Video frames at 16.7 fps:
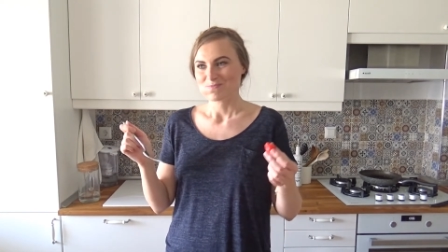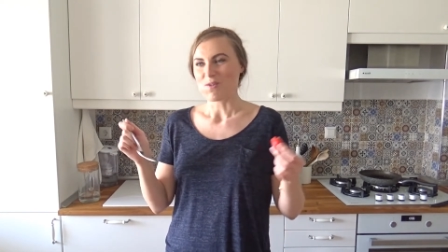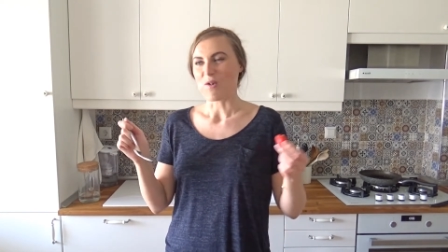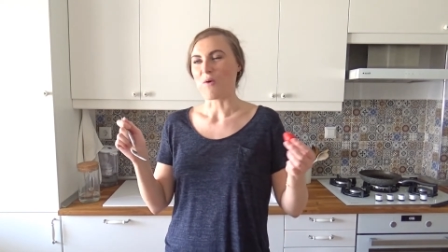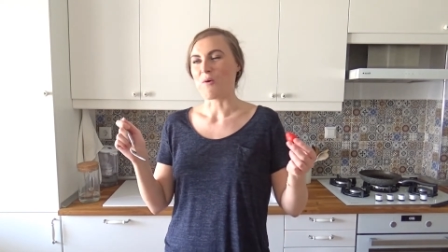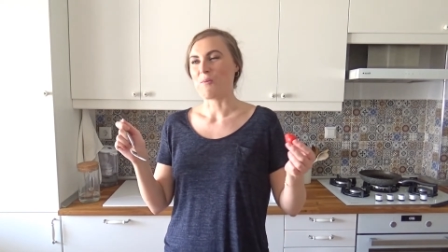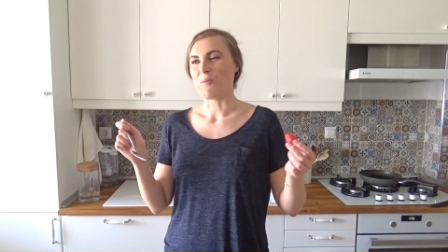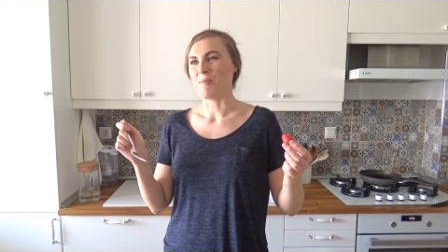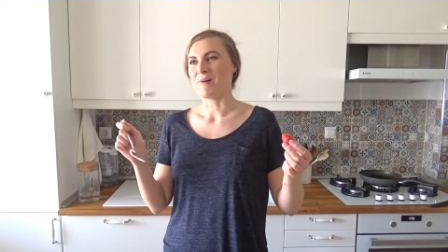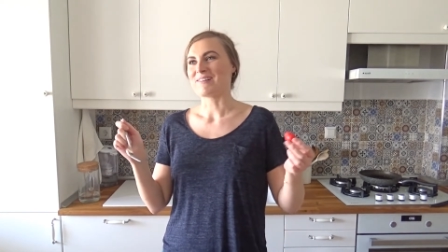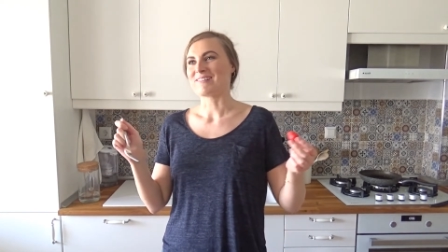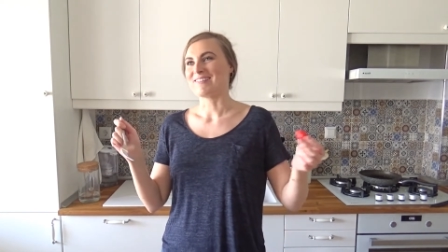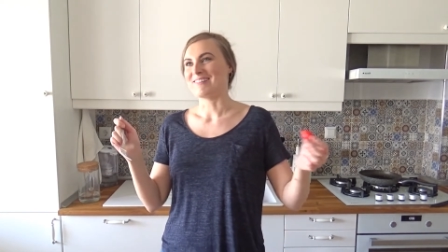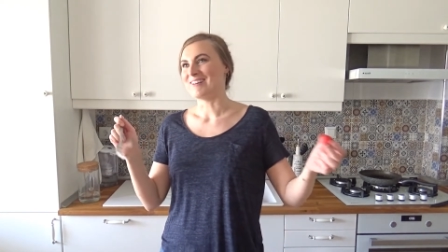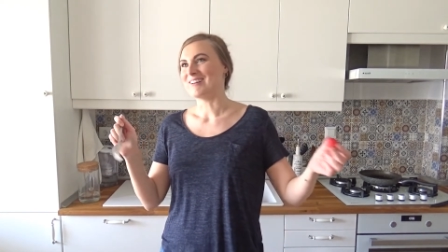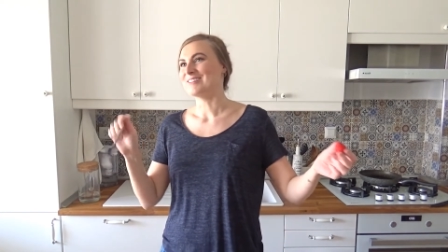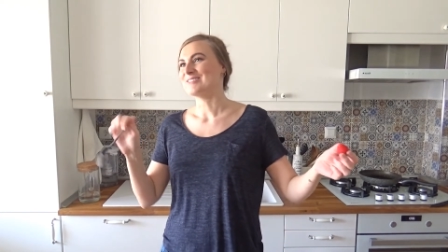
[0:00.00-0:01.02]
Oh my
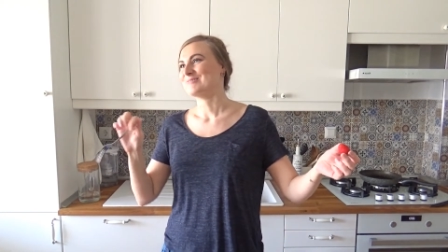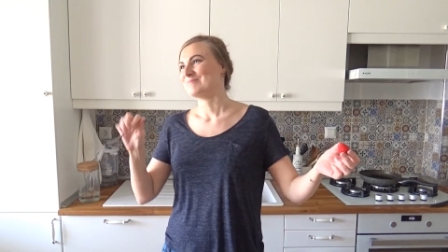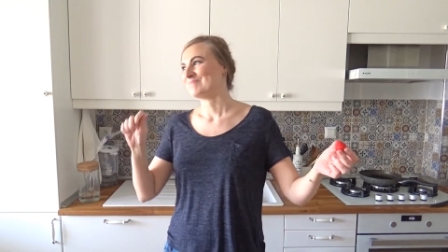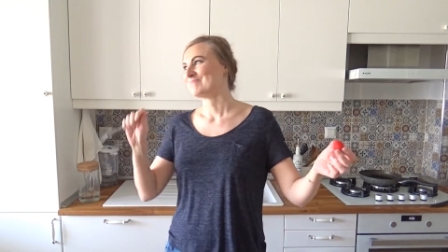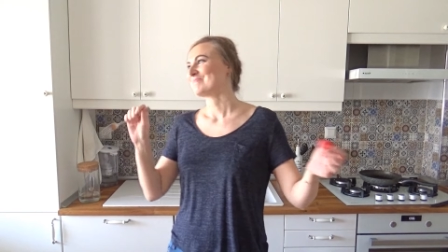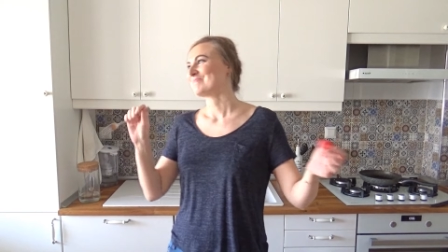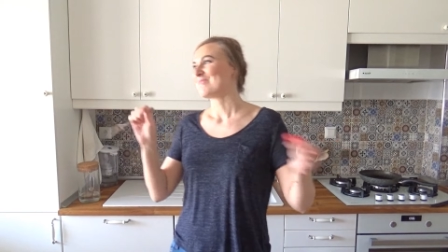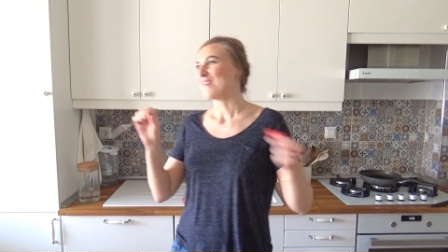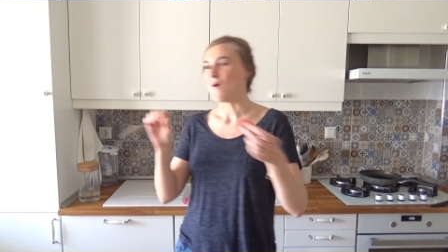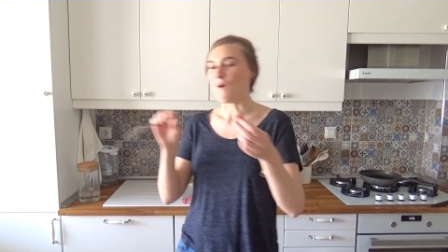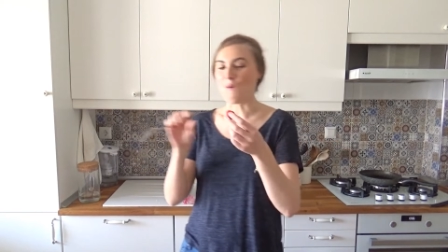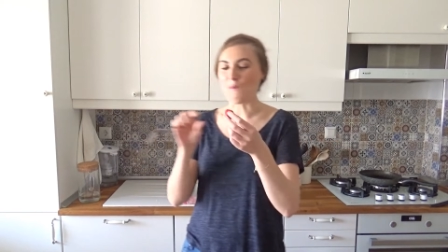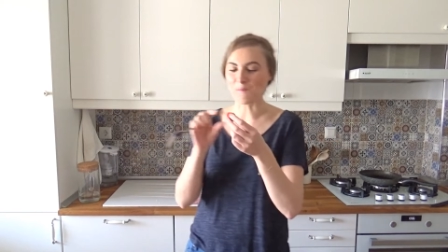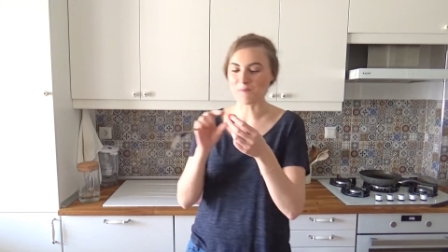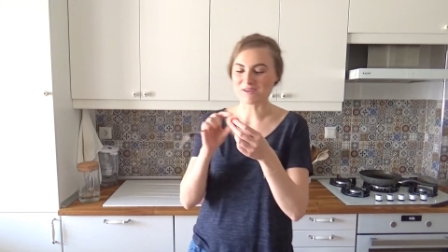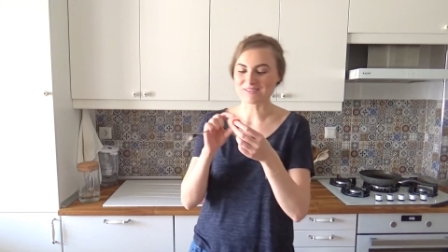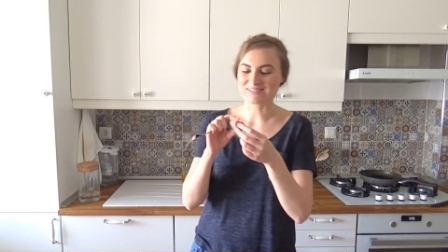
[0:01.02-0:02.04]
god. Oh
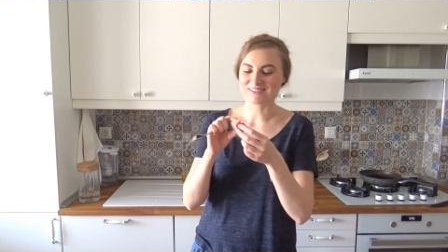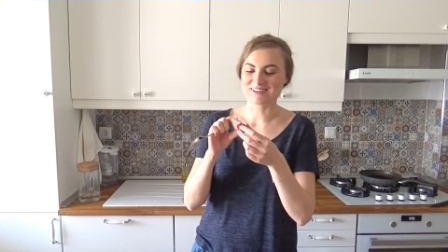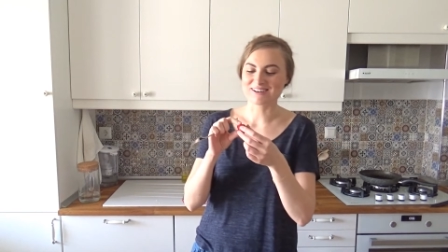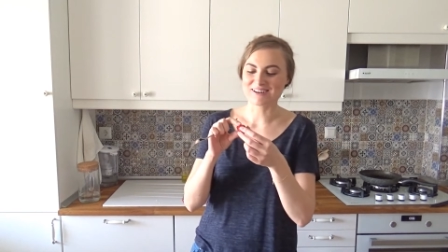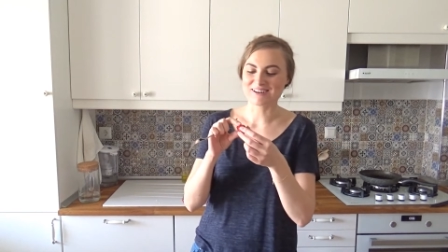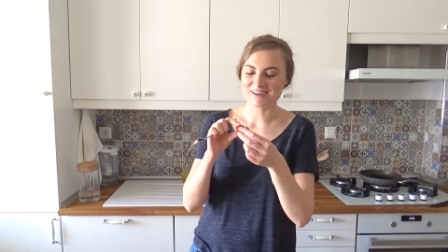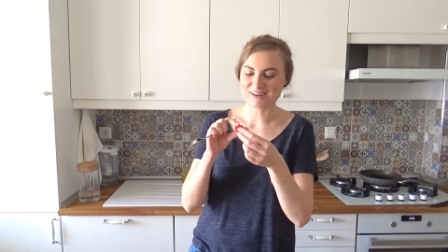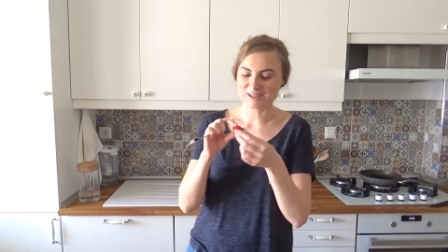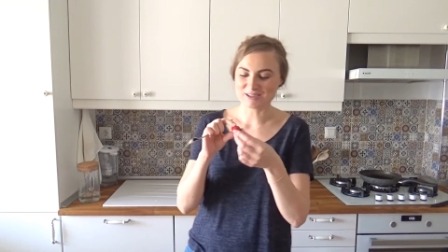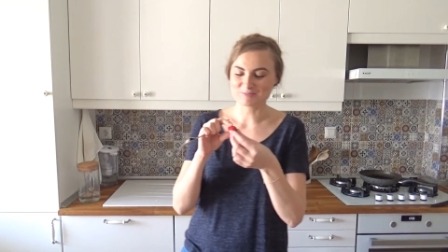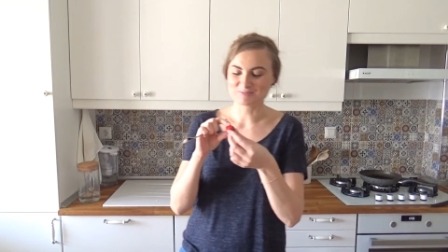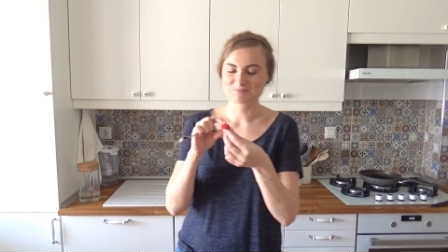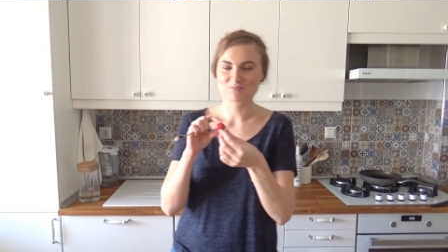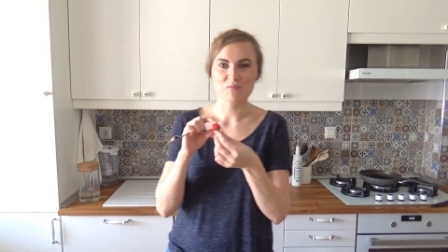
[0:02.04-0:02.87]
my god.